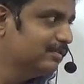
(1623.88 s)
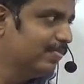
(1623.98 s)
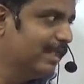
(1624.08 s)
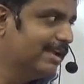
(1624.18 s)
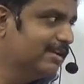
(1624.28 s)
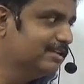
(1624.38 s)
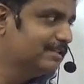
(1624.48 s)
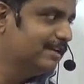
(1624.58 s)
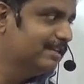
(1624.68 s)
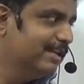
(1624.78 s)
angles
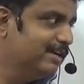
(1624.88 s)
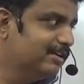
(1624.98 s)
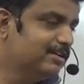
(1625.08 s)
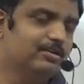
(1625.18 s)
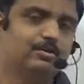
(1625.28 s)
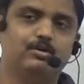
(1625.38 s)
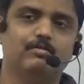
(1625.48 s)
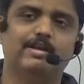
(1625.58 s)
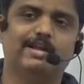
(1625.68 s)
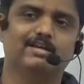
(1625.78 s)
are there?
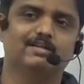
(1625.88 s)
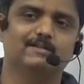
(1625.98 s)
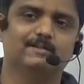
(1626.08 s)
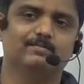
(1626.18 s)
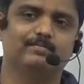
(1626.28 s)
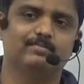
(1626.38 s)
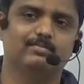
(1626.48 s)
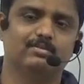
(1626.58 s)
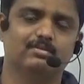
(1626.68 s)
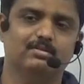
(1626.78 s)
12 angles.
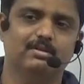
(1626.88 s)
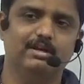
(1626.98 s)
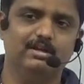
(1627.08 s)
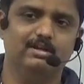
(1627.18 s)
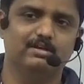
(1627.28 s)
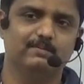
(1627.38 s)
Getting it?